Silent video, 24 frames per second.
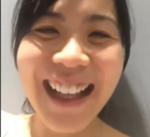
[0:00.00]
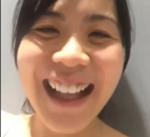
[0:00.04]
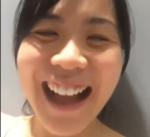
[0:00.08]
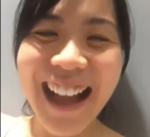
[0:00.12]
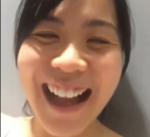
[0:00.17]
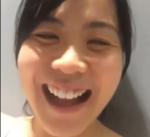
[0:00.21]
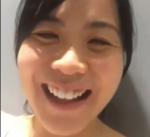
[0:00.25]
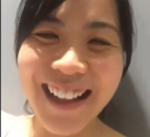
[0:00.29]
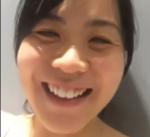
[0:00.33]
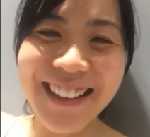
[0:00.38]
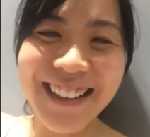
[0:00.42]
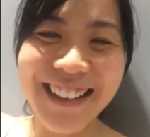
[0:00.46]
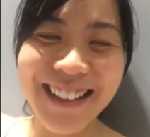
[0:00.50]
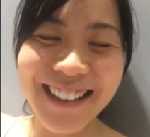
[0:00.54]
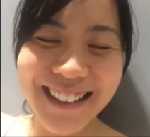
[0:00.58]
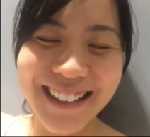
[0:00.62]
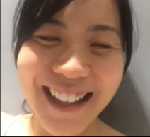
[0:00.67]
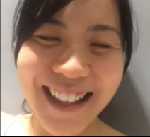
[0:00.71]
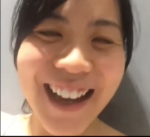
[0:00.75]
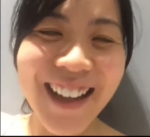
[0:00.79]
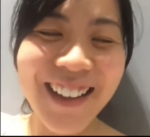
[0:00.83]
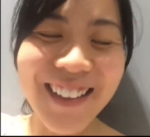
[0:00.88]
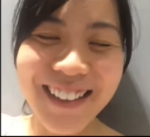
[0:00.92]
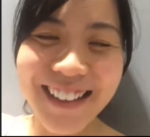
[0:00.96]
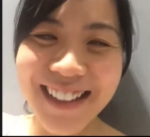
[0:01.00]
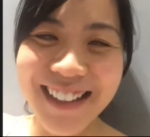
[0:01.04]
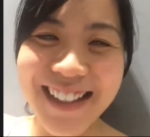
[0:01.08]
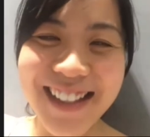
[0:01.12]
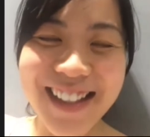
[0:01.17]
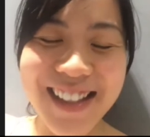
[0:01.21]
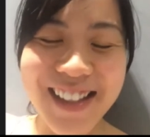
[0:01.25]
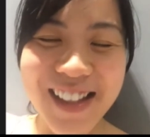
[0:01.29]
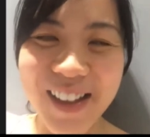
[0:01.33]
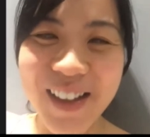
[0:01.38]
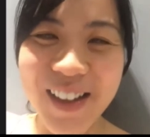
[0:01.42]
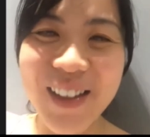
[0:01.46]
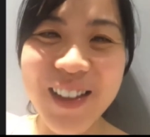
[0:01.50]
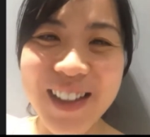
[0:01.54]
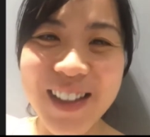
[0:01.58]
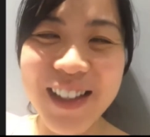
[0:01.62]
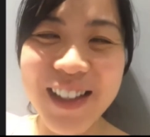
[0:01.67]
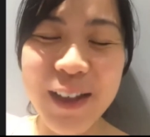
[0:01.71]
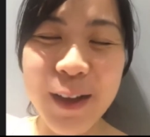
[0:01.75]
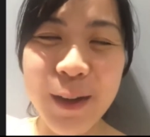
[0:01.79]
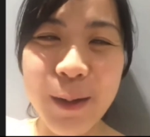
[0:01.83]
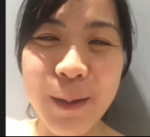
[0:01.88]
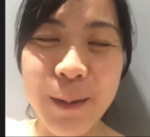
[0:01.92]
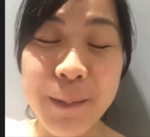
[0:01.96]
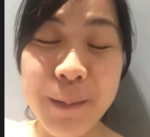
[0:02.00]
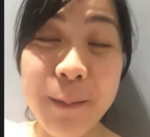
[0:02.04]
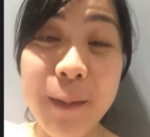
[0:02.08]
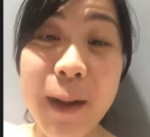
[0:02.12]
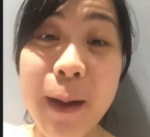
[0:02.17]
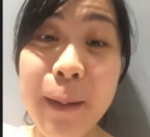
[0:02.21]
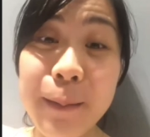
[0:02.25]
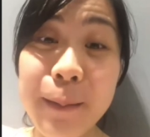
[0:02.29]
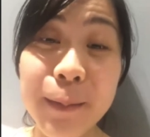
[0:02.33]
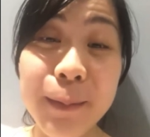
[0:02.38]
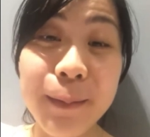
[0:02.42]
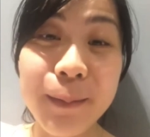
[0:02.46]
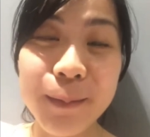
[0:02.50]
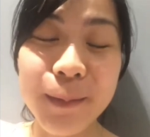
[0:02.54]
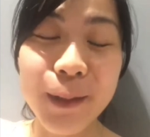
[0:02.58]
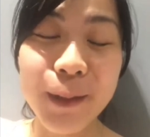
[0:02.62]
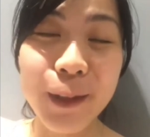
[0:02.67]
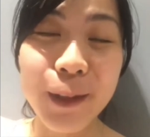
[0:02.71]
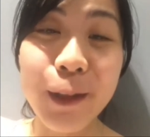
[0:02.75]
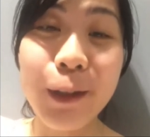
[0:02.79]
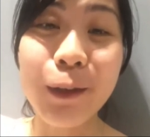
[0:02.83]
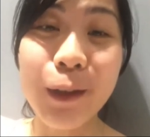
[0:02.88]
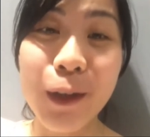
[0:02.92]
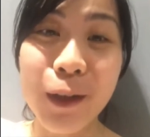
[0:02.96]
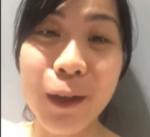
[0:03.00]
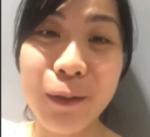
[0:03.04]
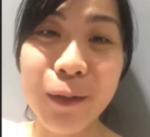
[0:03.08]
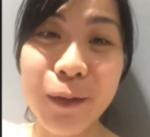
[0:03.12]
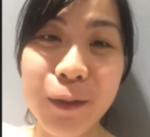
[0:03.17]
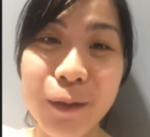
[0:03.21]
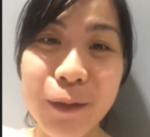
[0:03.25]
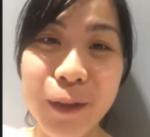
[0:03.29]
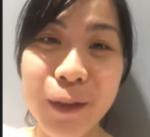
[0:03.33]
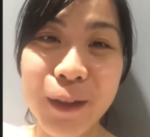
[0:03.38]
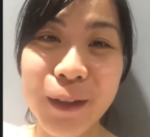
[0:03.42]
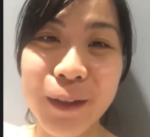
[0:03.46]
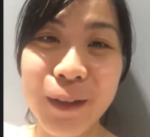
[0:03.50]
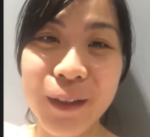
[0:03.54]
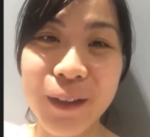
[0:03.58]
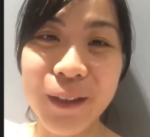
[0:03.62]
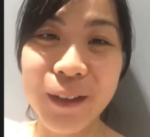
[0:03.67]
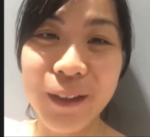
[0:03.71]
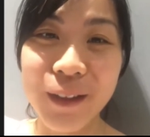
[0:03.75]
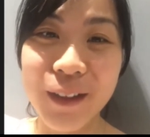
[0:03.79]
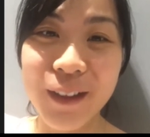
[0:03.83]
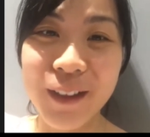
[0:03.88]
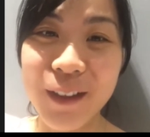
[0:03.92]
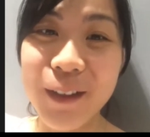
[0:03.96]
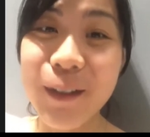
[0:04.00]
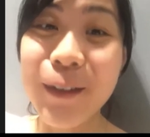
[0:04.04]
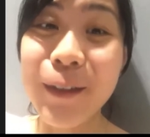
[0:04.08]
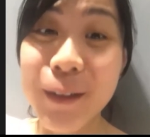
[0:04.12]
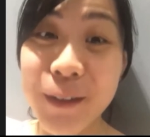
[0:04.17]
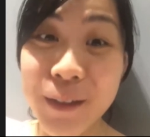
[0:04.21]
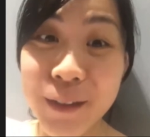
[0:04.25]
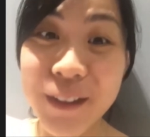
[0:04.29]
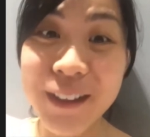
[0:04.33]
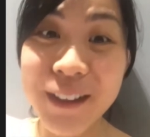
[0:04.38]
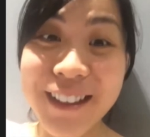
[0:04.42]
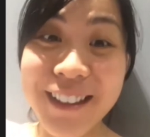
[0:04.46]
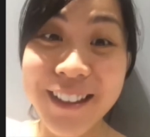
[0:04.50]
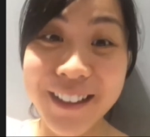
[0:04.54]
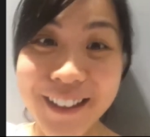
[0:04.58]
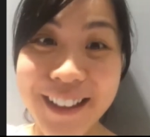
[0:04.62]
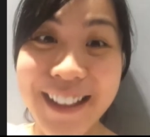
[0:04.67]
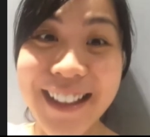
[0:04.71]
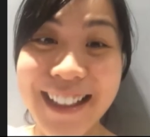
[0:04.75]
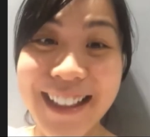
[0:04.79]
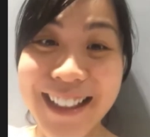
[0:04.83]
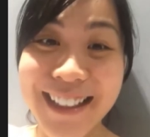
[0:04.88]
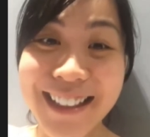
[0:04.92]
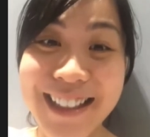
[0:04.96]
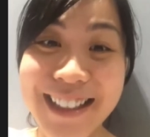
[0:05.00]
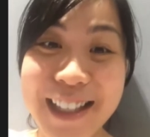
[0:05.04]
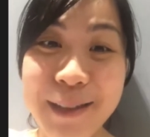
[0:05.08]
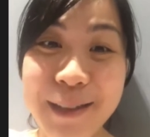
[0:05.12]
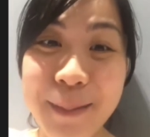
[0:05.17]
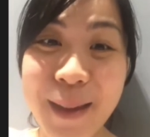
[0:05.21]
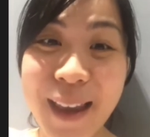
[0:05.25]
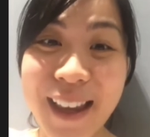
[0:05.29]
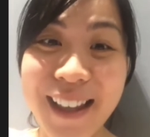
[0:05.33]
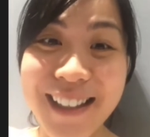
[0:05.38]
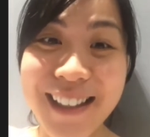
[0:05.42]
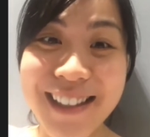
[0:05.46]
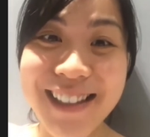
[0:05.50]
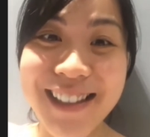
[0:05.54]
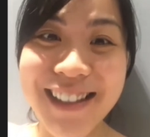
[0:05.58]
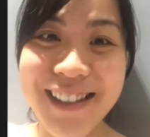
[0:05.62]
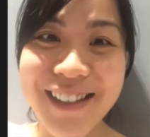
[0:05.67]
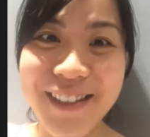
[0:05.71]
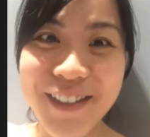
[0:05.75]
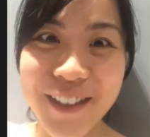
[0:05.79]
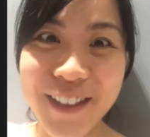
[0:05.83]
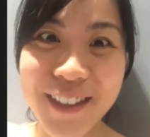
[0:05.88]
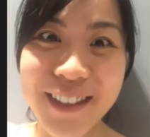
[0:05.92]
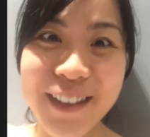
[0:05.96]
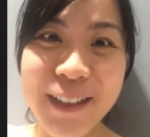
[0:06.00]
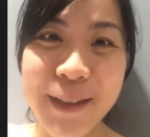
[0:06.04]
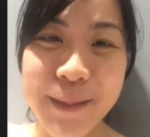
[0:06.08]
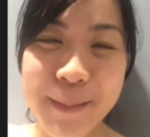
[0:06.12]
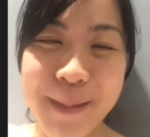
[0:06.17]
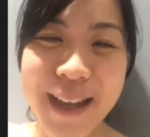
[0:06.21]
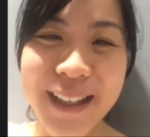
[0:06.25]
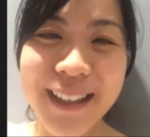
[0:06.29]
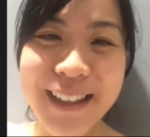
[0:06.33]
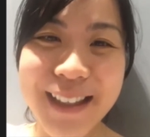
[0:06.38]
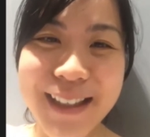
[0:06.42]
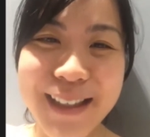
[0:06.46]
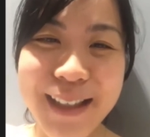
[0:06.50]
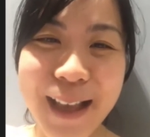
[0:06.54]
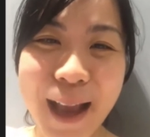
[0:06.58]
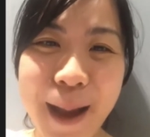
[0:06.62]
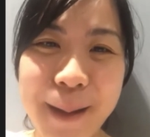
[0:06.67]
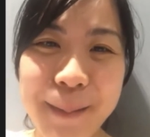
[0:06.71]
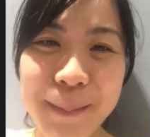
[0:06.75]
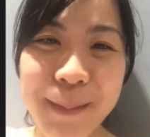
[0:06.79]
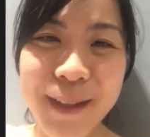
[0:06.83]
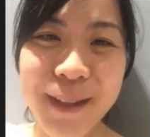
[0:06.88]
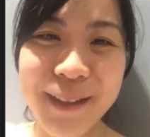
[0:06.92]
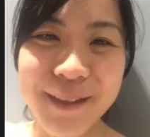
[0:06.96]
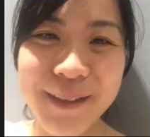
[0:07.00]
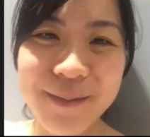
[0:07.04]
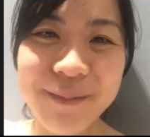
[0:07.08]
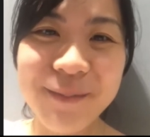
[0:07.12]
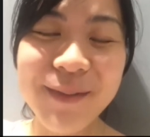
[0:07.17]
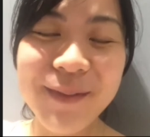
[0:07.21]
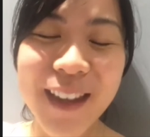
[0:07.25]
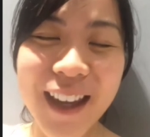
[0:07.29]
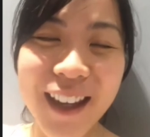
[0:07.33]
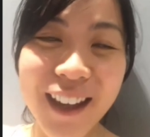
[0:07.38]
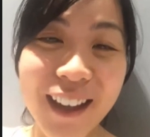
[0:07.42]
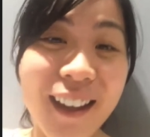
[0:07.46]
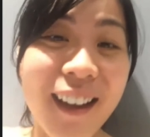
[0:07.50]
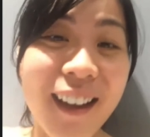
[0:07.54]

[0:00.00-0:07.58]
how things go. So I'm really grateful for you creating this space to make this happen. Thank